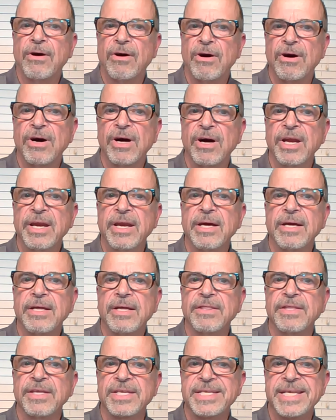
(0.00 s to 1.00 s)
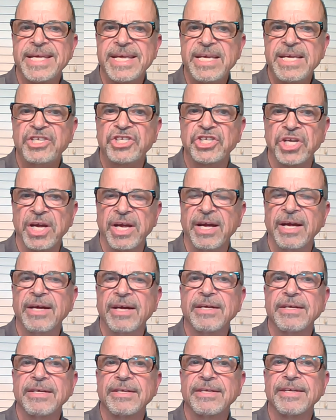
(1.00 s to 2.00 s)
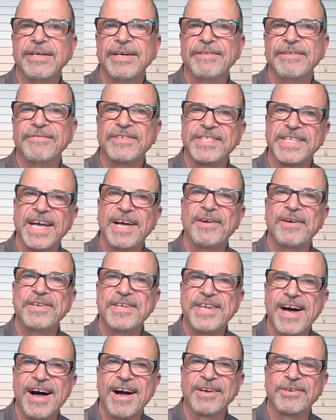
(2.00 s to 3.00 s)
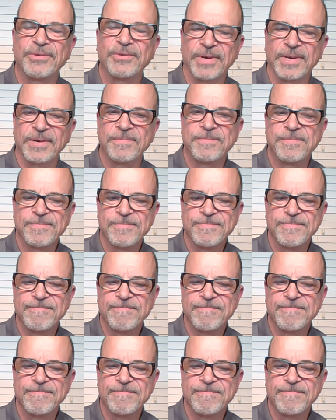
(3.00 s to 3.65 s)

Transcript: on the teaching of sound doctrine.